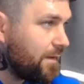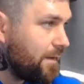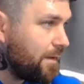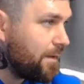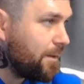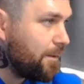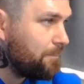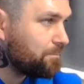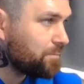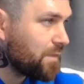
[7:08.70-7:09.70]

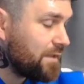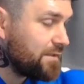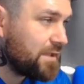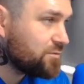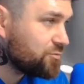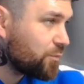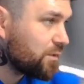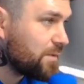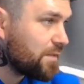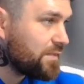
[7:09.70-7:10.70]
And yeah, just
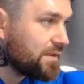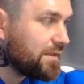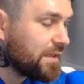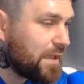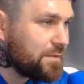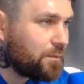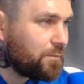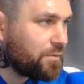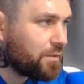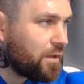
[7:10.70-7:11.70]
talking about the England game,
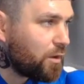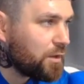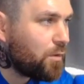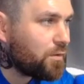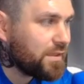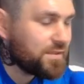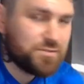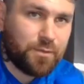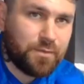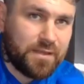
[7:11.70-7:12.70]
with Ollie Watkins,
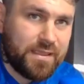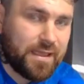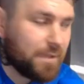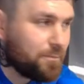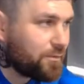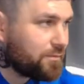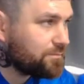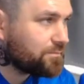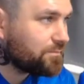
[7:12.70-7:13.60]
when he came on